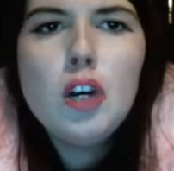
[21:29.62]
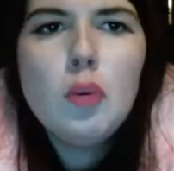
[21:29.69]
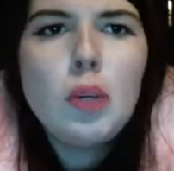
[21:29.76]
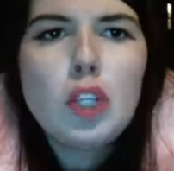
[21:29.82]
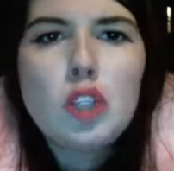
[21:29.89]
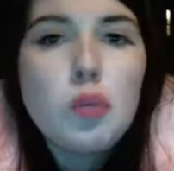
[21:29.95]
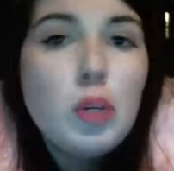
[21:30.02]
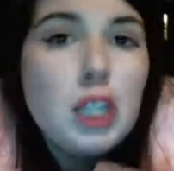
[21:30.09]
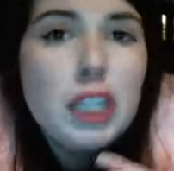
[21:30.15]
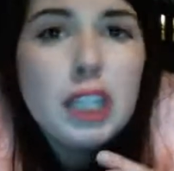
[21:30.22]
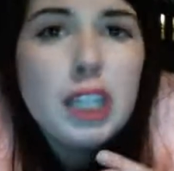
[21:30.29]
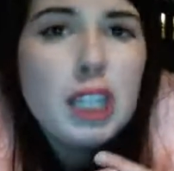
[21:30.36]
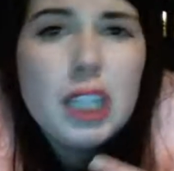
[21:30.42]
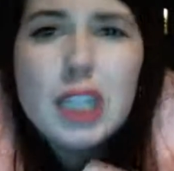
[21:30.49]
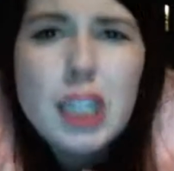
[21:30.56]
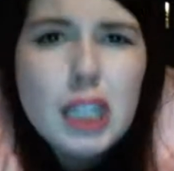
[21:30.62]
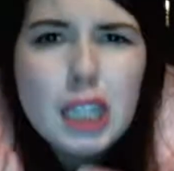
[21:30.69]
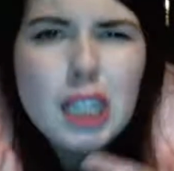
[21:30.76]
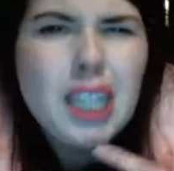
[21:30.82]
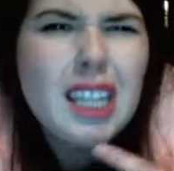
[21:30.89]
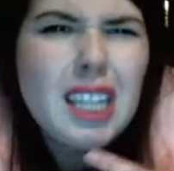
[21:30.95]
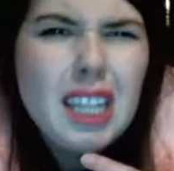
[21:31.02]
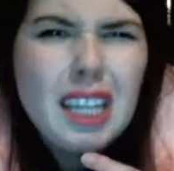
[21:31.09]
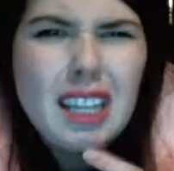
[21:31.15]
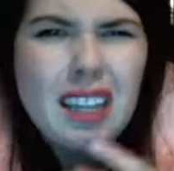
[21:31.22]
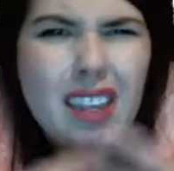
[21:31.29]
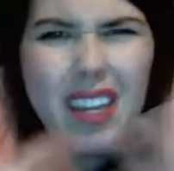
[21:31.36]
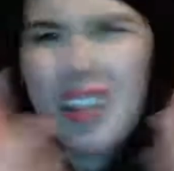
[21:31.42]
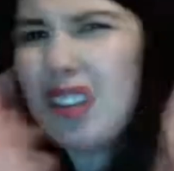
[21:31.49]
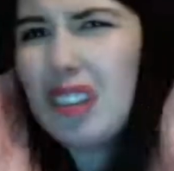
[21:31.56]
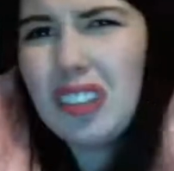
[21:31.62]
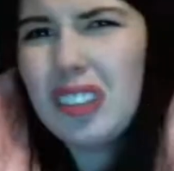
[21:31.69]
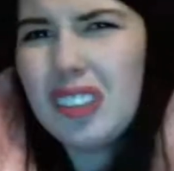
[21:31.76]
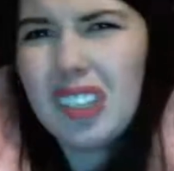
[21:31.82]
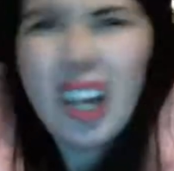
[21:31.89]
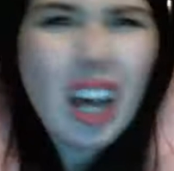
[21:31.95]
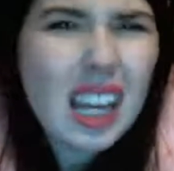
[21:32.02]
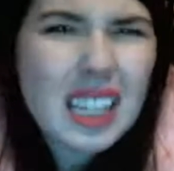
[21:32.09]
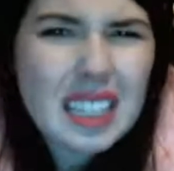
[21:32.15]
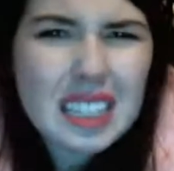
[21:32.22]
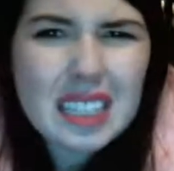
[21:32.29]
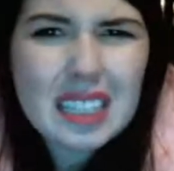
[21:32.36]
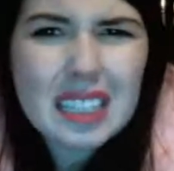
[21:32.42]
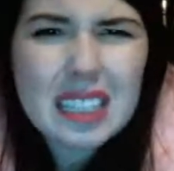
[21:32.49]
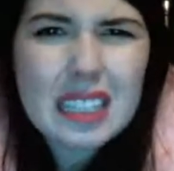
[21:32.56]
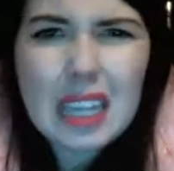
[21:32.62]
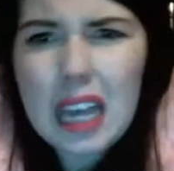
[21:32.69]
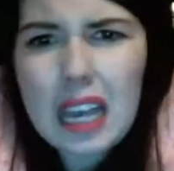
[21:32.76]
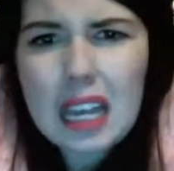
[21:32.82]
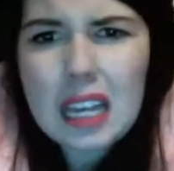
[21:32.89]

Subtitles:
which was their loss.